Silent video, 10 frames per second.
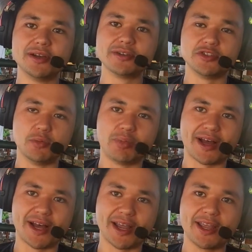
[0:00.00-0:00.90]
to
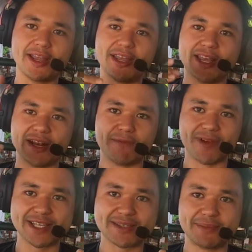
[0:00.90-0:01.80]
buy
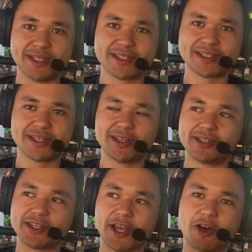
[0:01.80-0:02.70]
investments
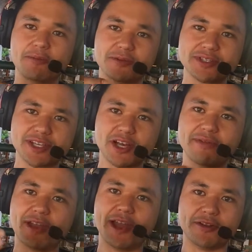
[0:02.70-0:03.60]
to help yourself
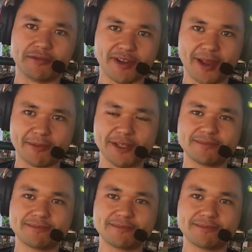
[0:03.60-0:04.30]
and your family.